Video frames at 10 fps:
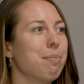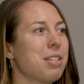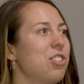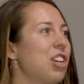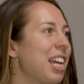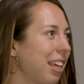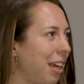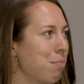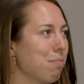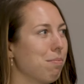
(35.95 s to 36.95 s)
Miss
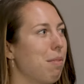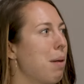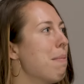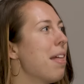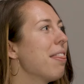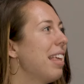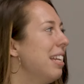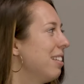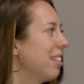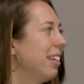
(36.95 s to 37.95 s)
Drake, I'm a month
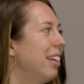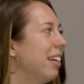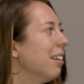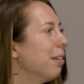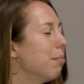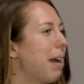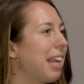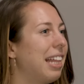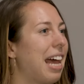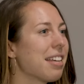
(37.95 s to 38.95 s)
into
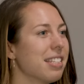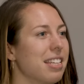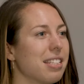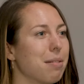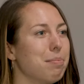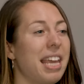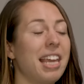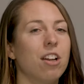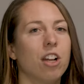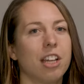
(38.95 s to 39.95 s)
my classes, I'm
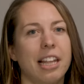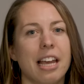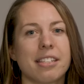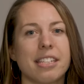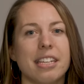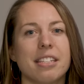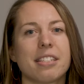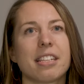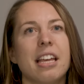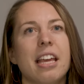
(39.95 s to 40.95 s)
taking art
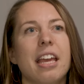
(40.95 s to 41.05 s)
classes,